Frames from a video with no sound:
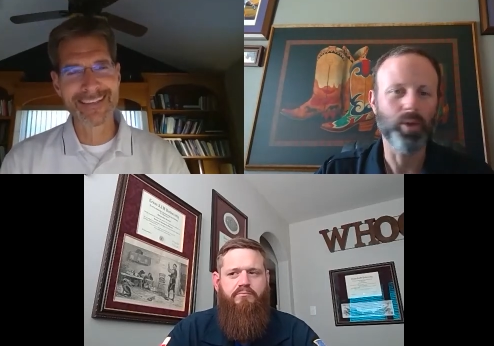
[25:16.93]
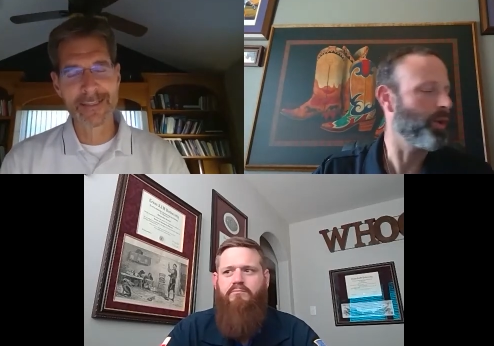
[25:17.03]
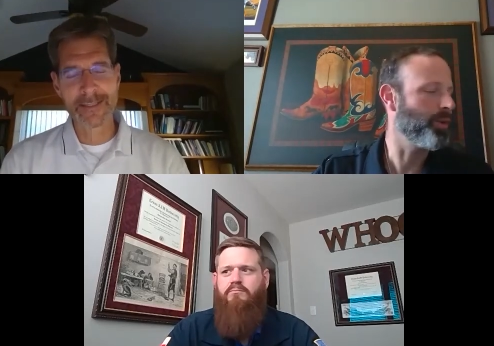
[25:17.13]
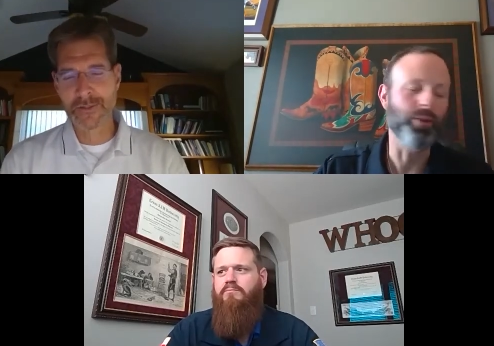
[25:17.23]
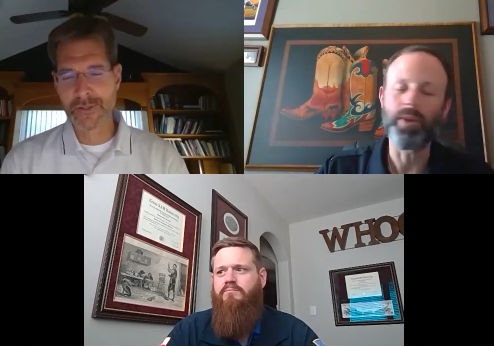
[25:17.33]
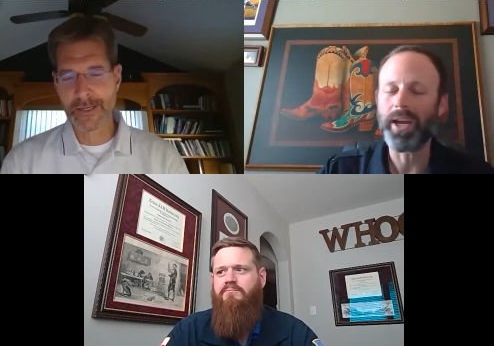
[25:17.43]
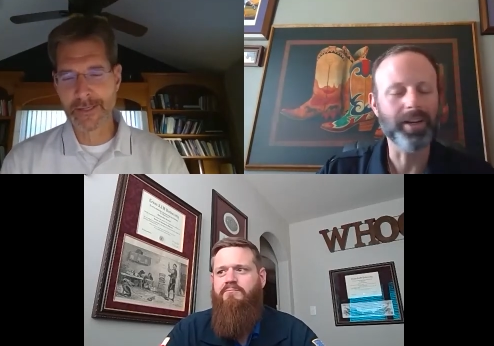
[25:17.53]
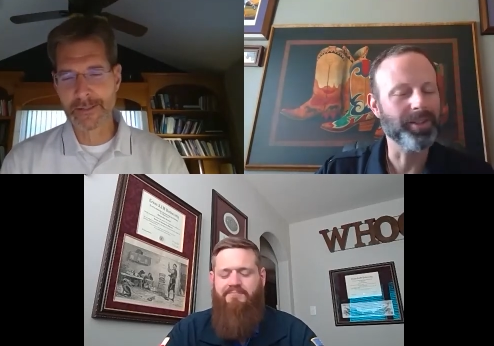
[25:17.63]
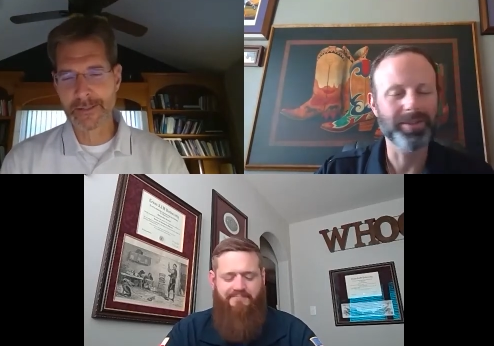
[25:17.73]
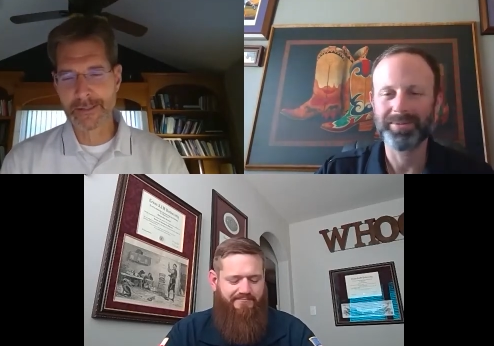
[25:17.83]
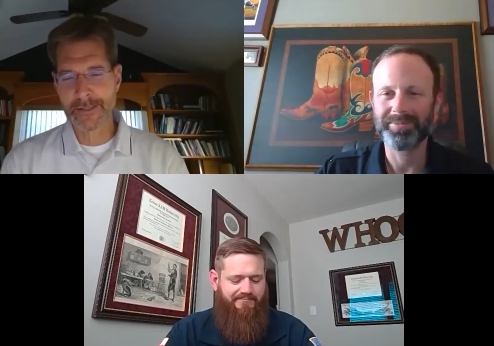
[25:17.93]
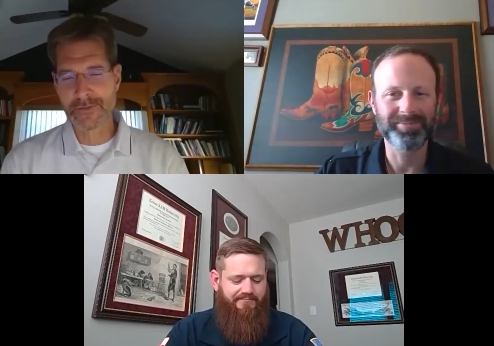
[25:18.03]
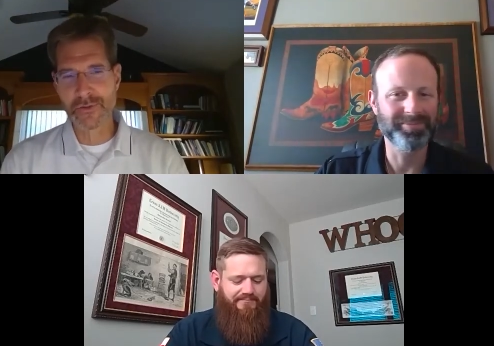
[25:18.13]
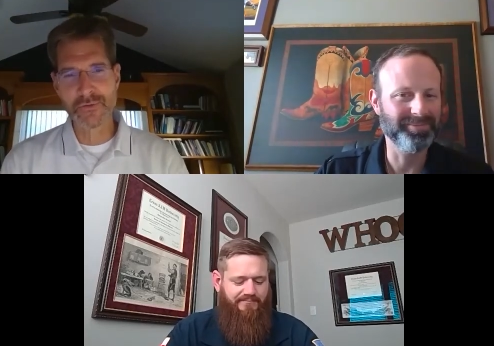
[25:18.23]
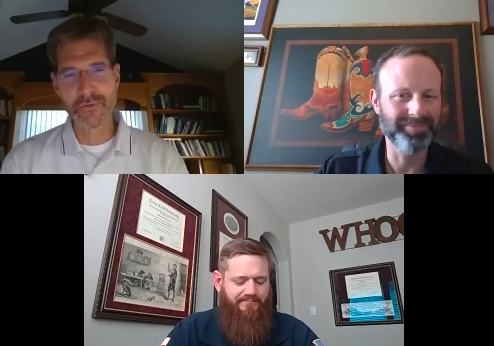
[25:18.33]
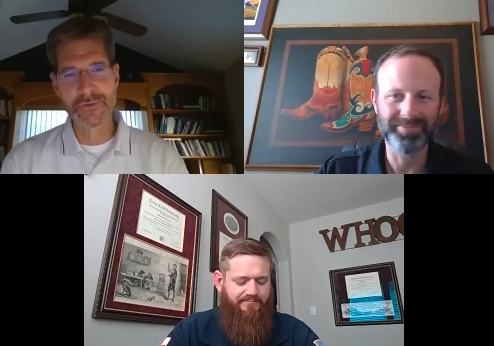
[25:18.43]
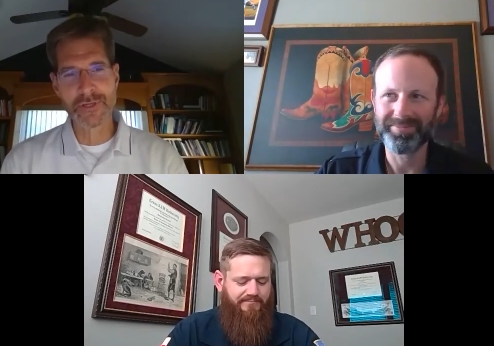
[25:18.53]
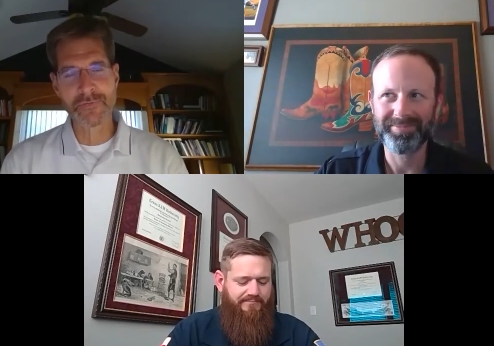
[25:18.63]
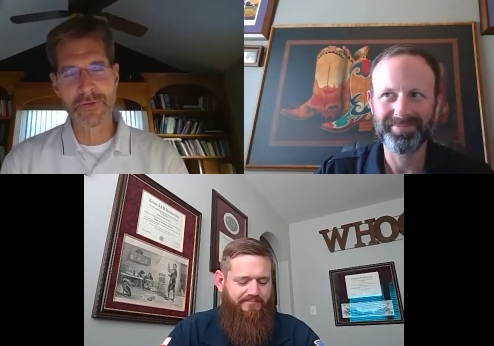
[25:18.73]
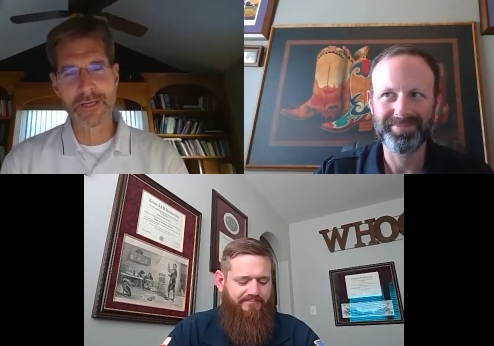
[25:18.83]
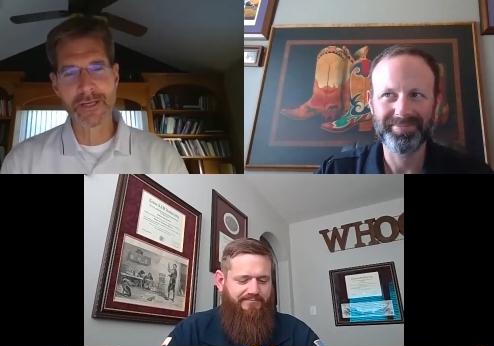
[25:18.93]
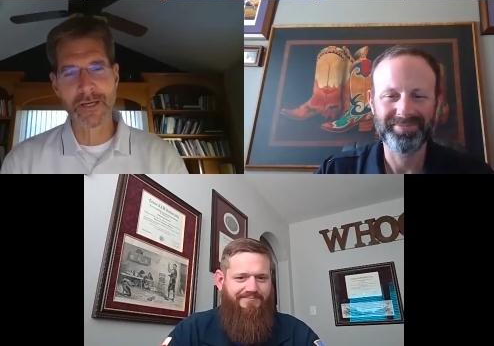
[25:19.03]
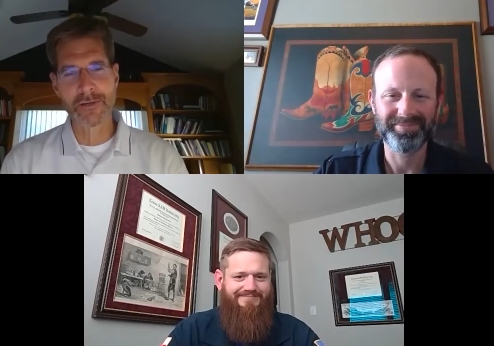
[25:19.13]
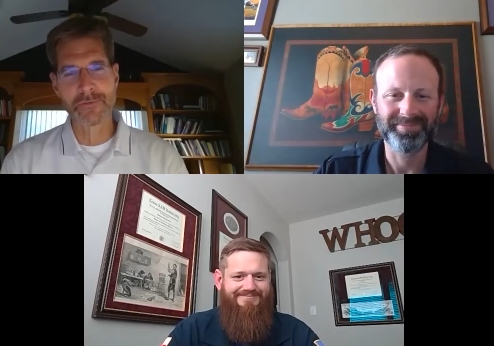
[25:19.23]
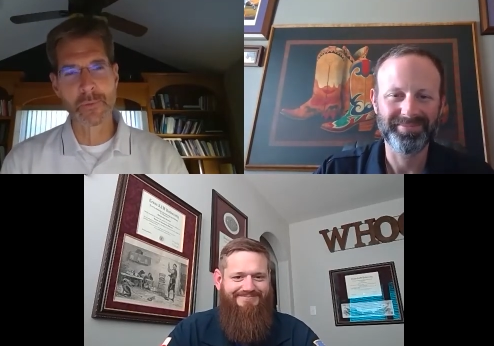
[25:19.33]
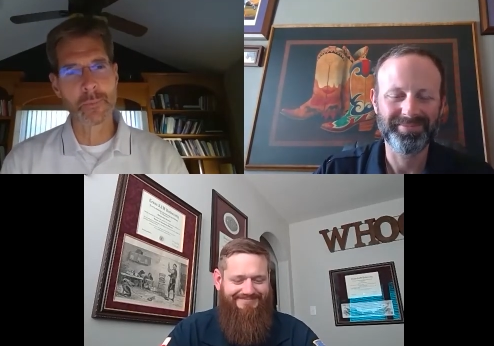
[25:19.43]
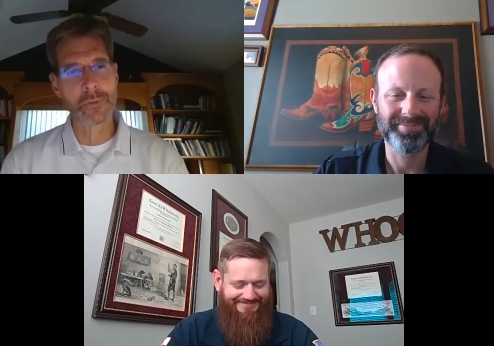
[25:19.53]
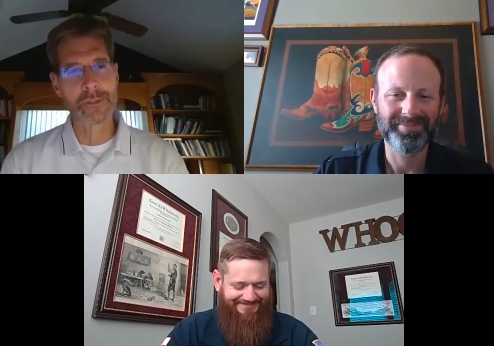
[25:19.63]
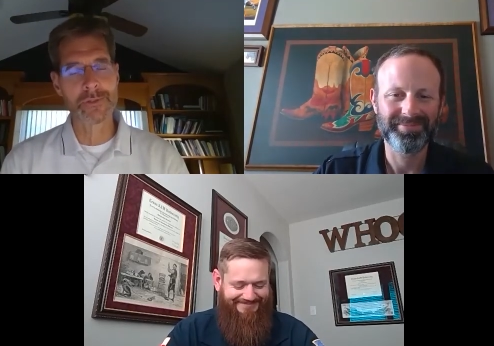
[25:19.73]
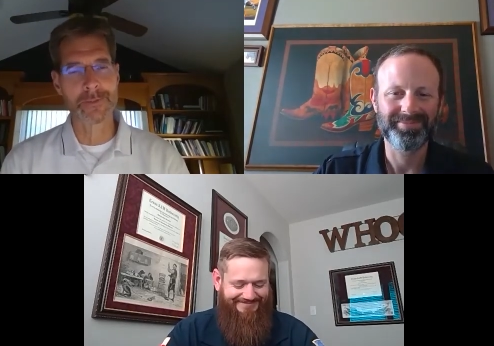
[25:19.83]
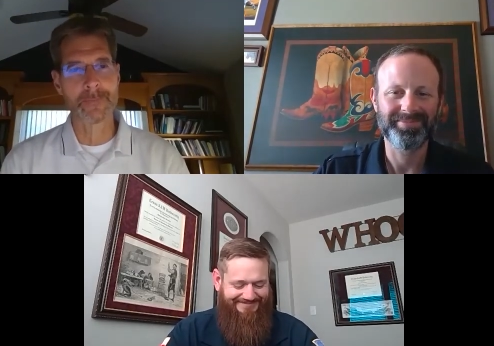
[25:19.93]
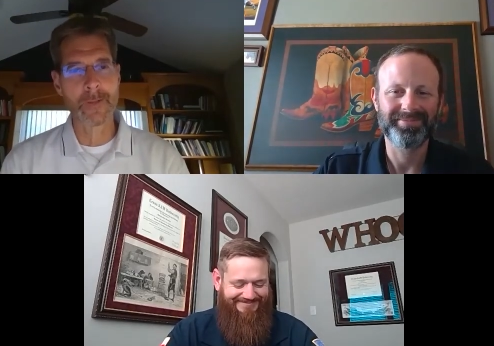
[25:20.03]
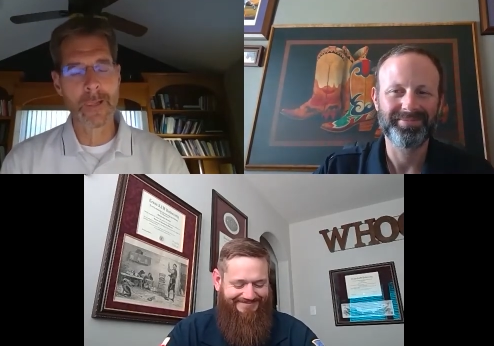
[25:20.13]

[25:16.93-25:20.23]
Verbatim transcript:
Speaker 1: Don't it's, do a, it's a certificate of completion